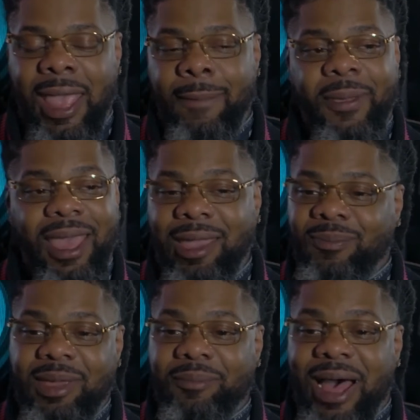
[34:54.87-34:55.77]
And paid
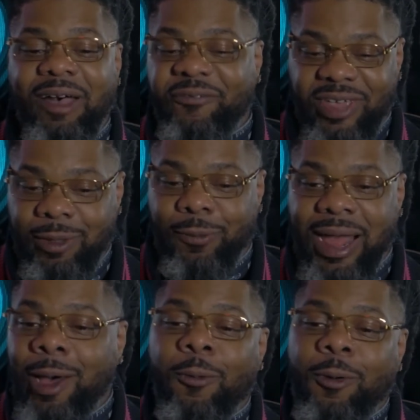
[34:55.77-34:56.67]
me my fee what
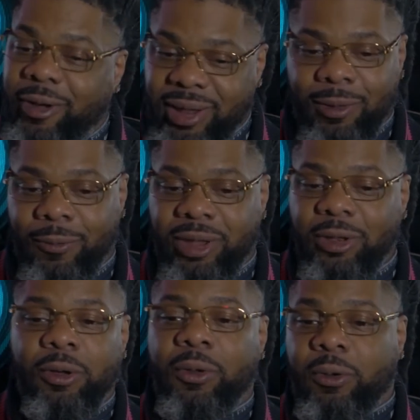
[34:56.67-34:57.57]
I wanted with
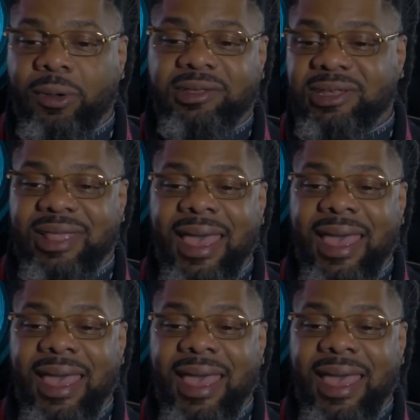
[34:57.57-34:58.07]
out no questions pocket.